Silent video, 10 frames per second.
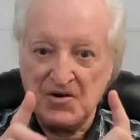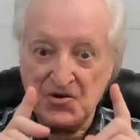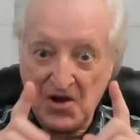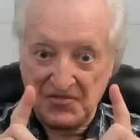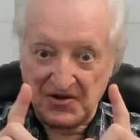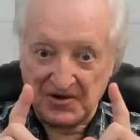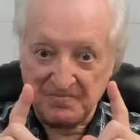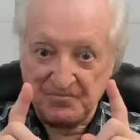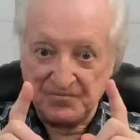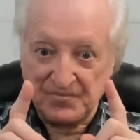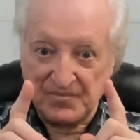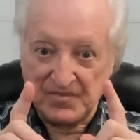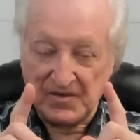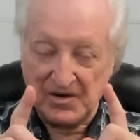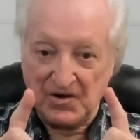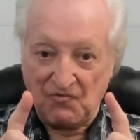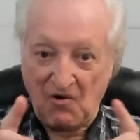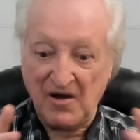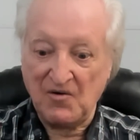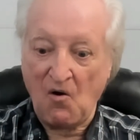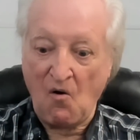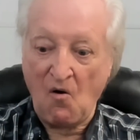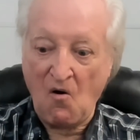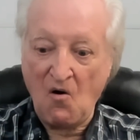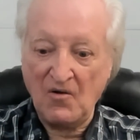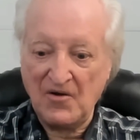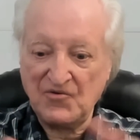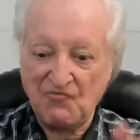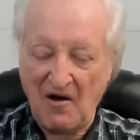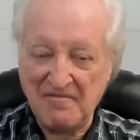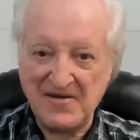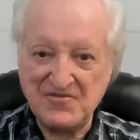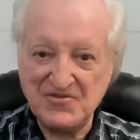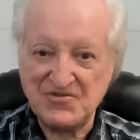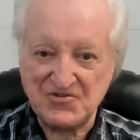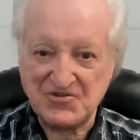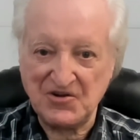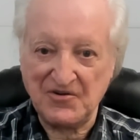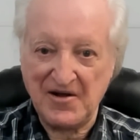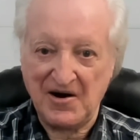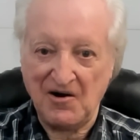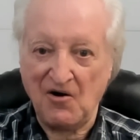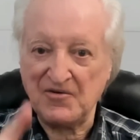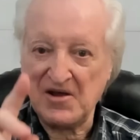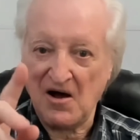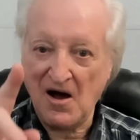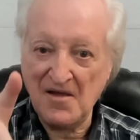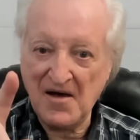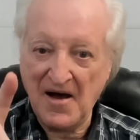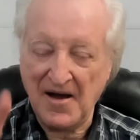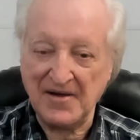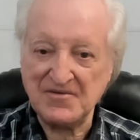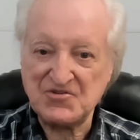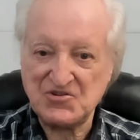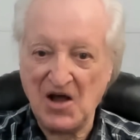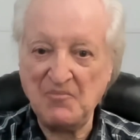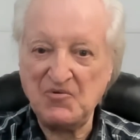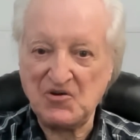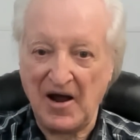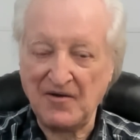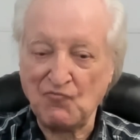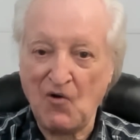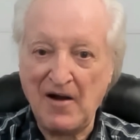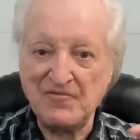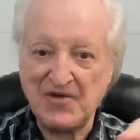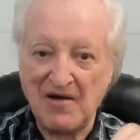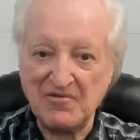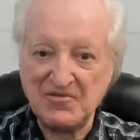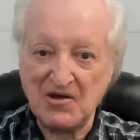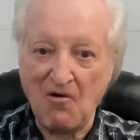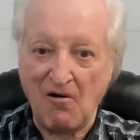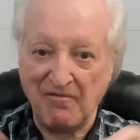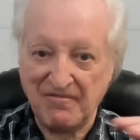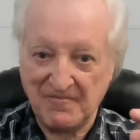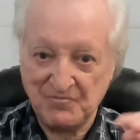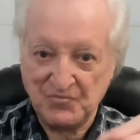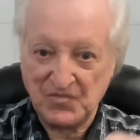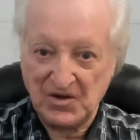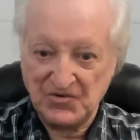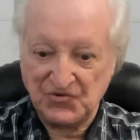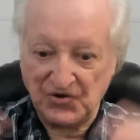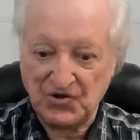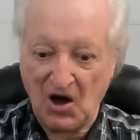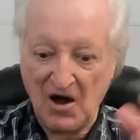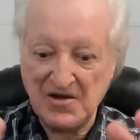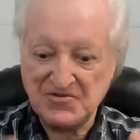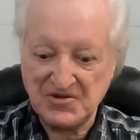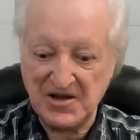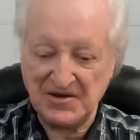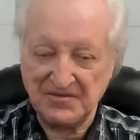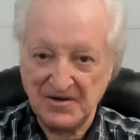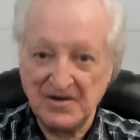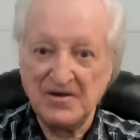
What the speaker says: Nothing, right? All those rough edges are still there. On the other hand, the stub stack rounds everything off, so it guides it in.